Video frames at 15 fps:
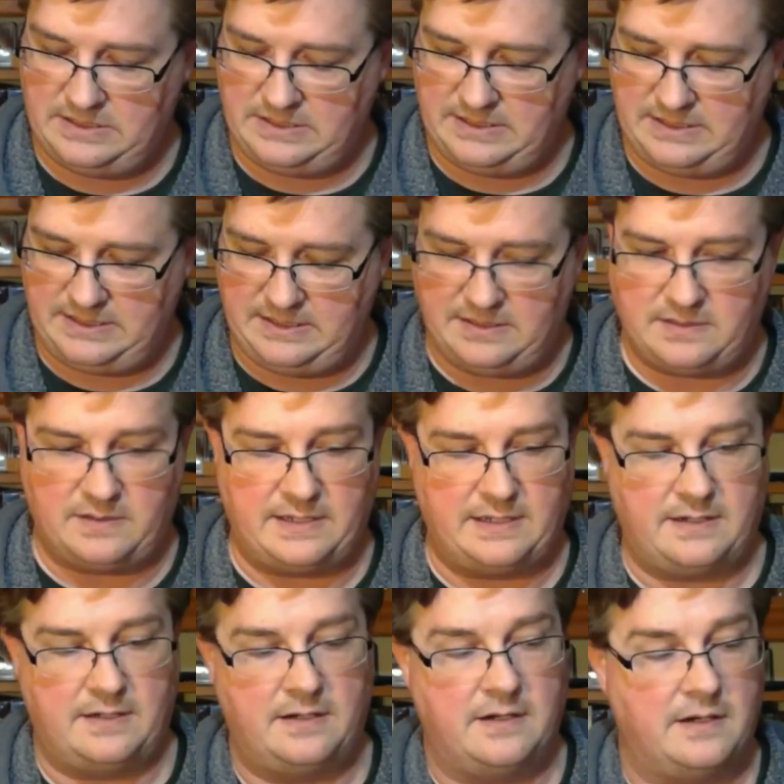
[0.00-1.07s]
Get out of
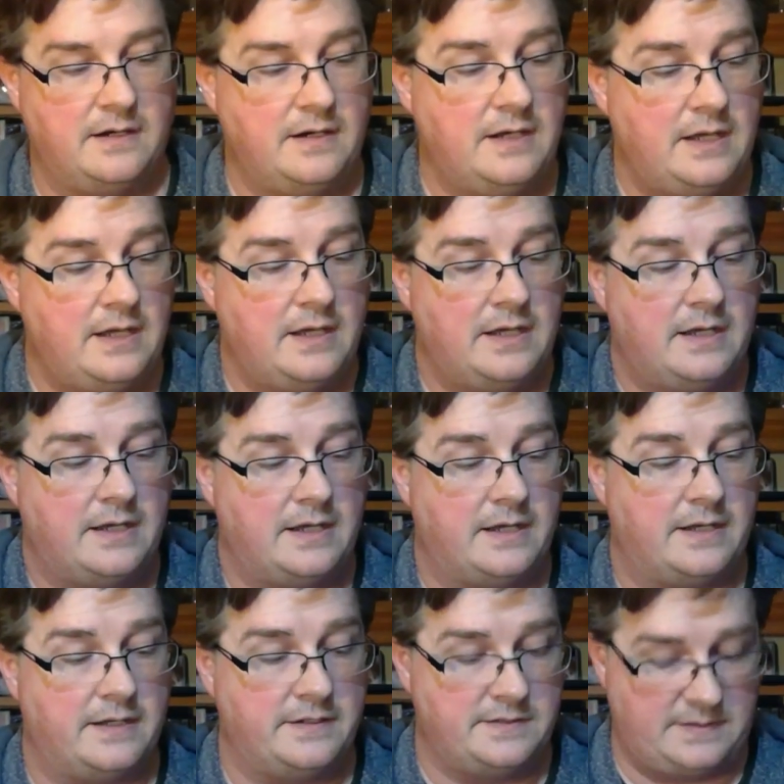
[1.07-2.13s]

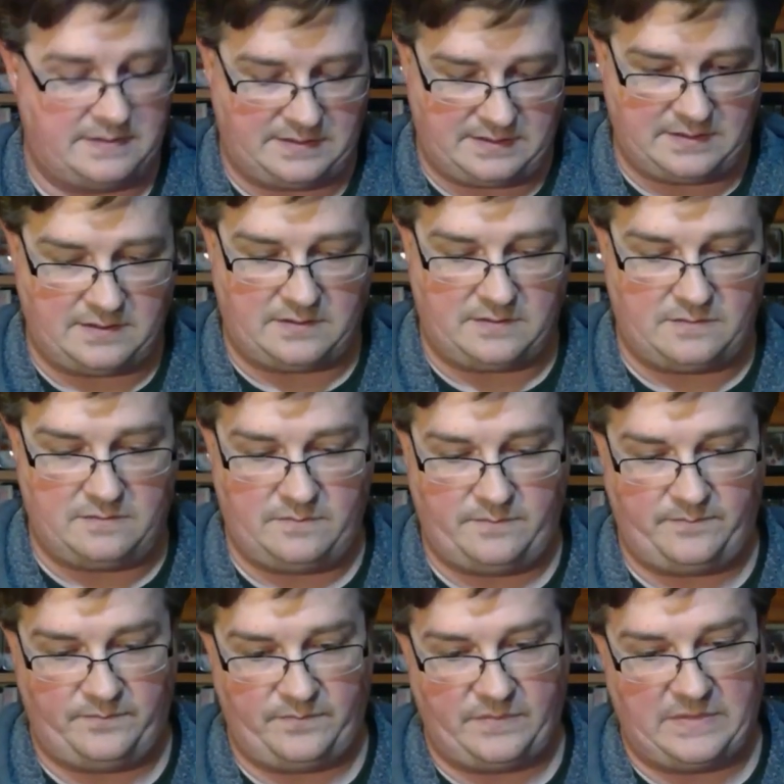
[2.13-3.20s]
here. So
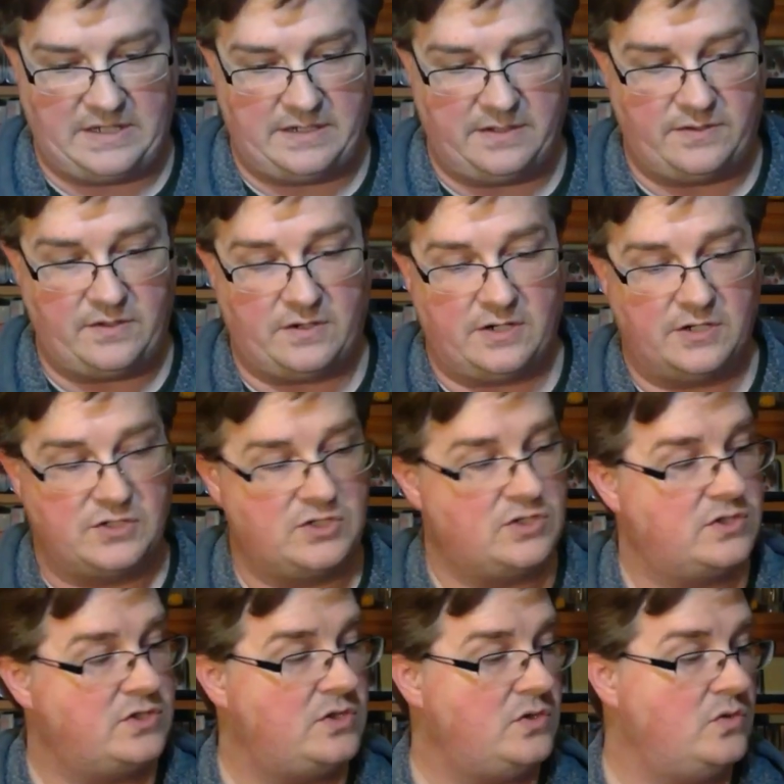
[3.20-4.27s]
there are
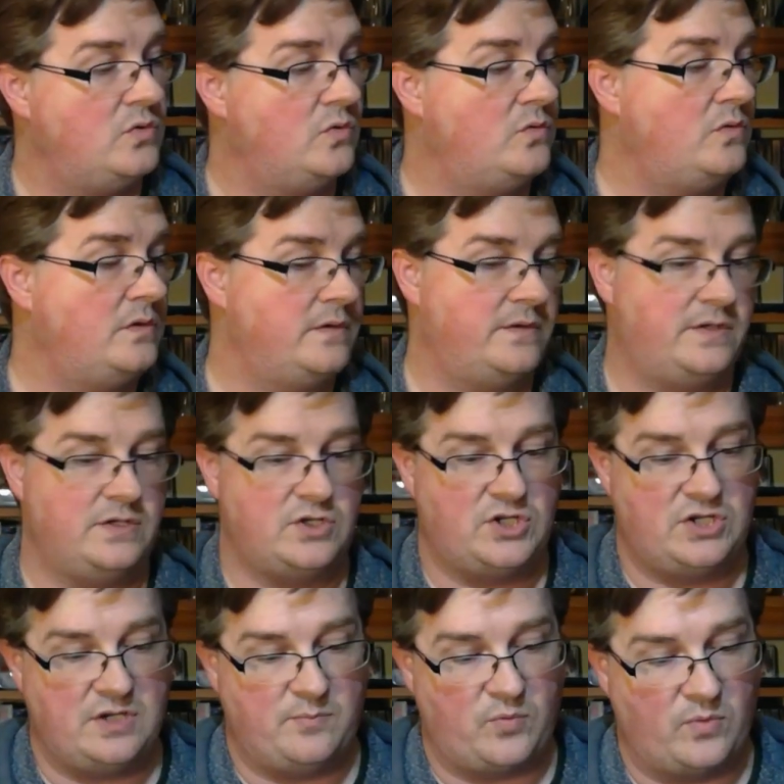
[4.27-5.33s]
two that
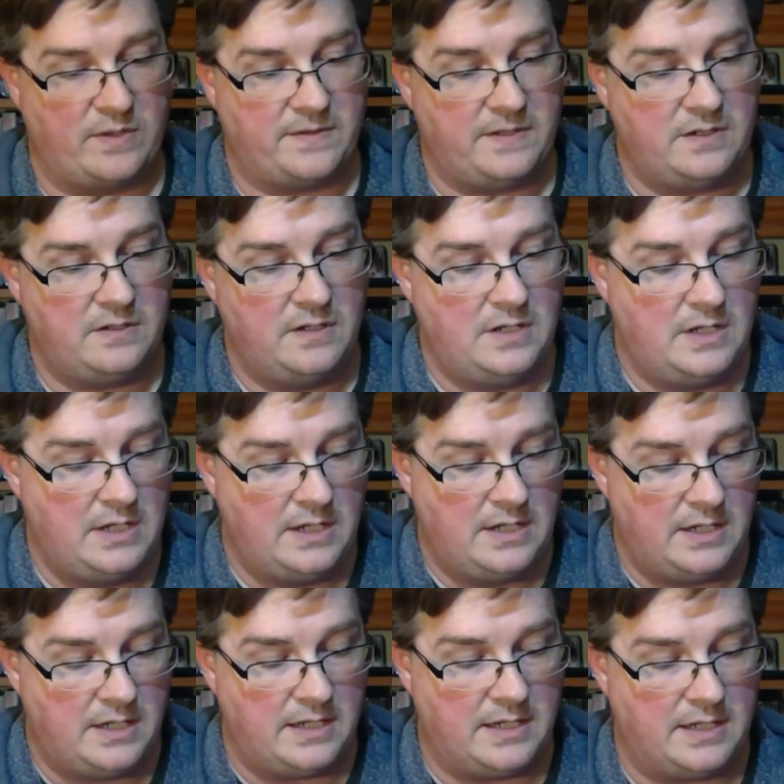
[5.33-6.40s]
ship with it,
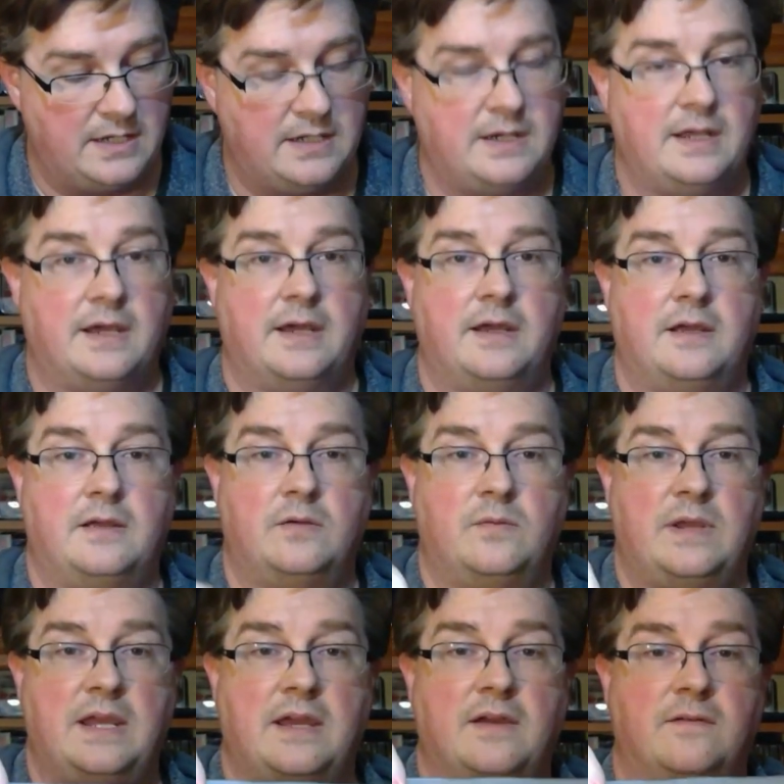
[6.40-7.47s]
and we
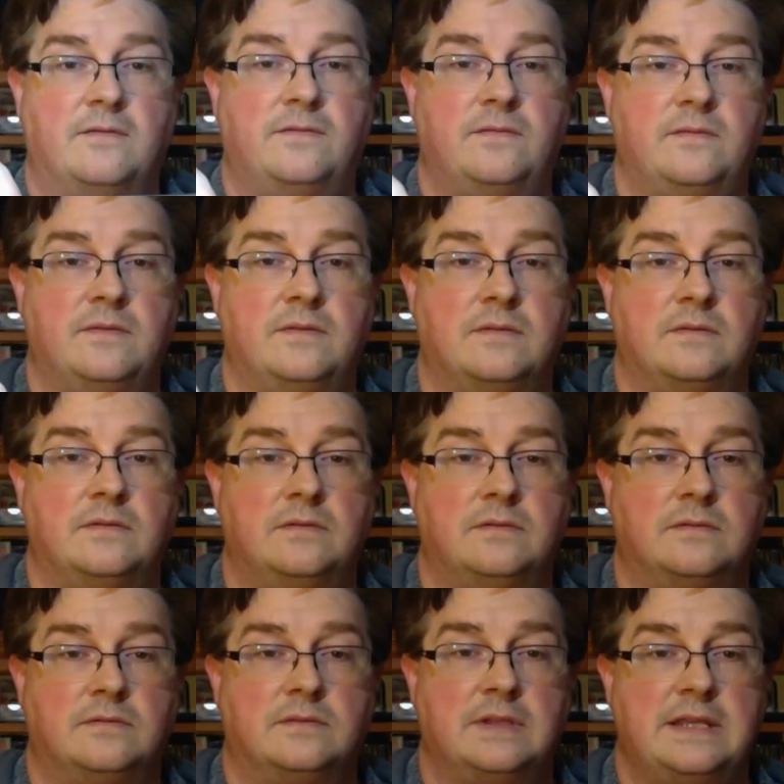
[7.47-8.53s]
have
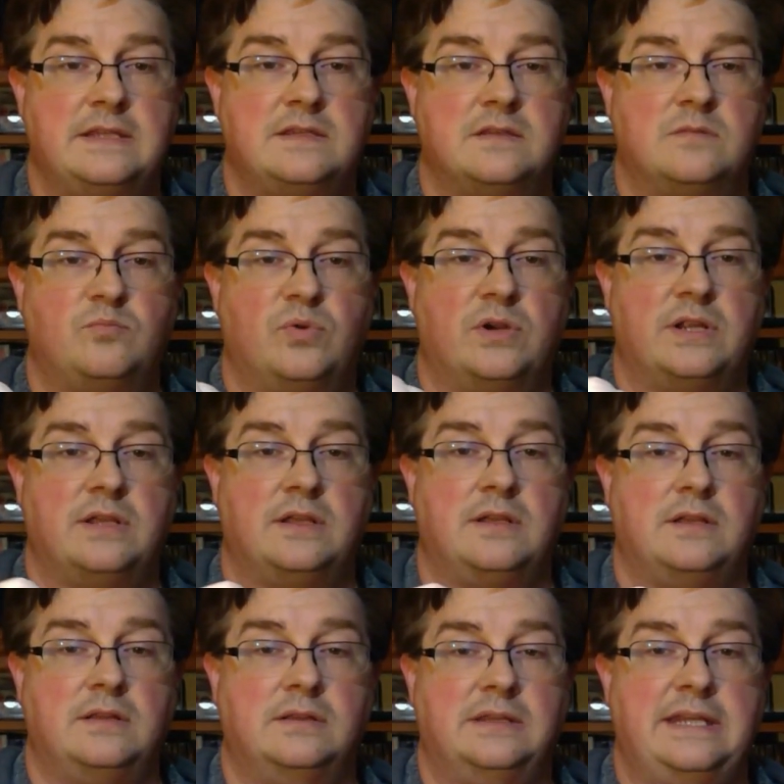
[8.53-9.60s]
this
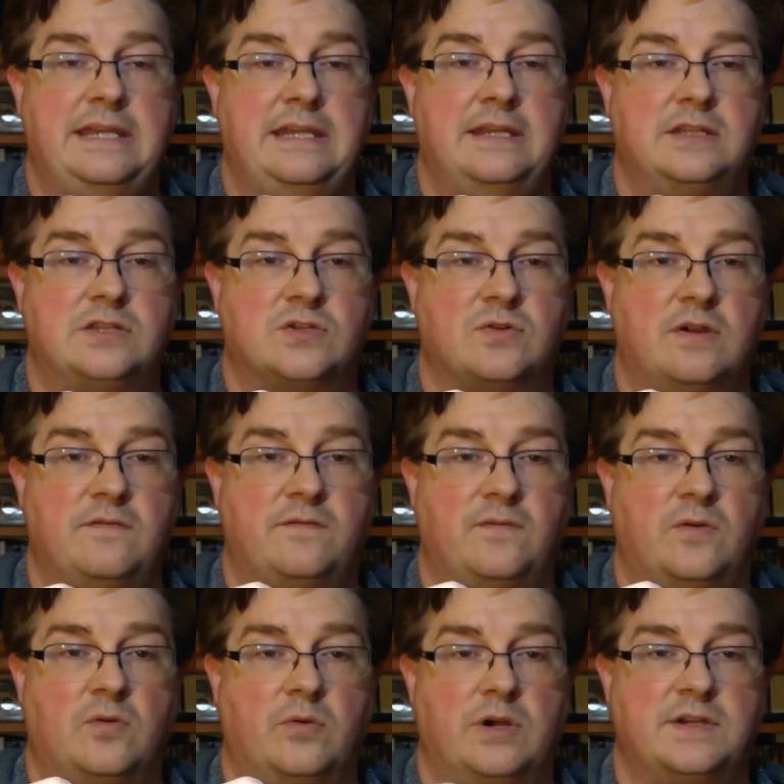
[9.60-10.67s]
pretty lean and straightforward